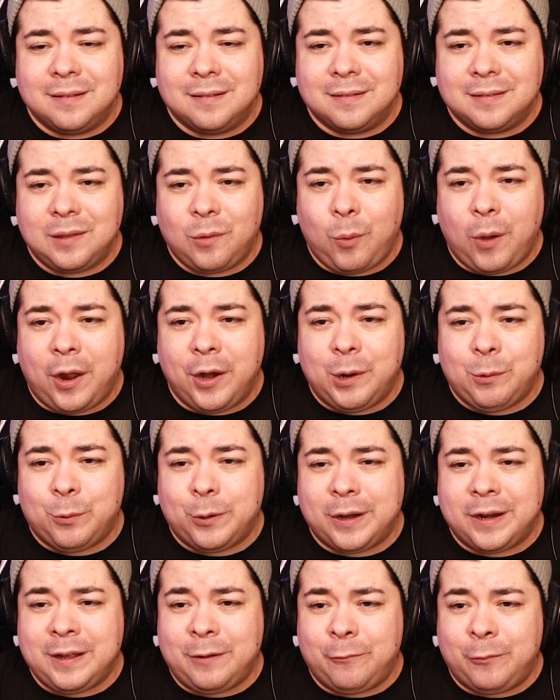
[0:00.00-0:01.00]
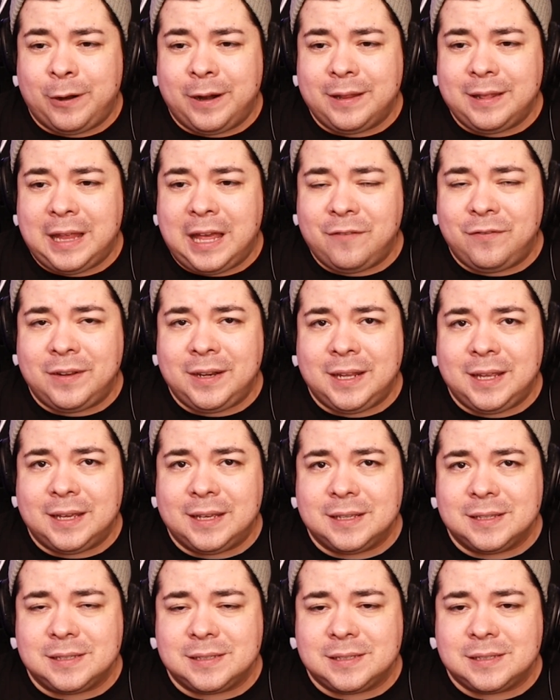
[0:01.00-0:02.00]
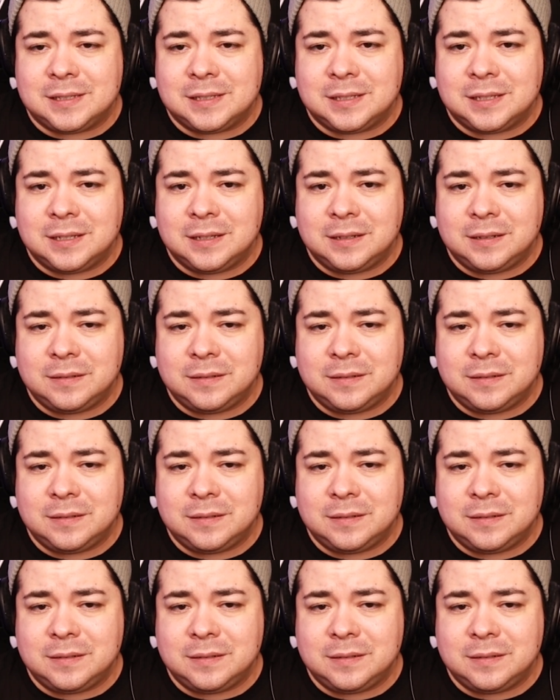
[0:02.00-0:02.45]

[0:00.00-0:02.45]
They want to know where 11 is.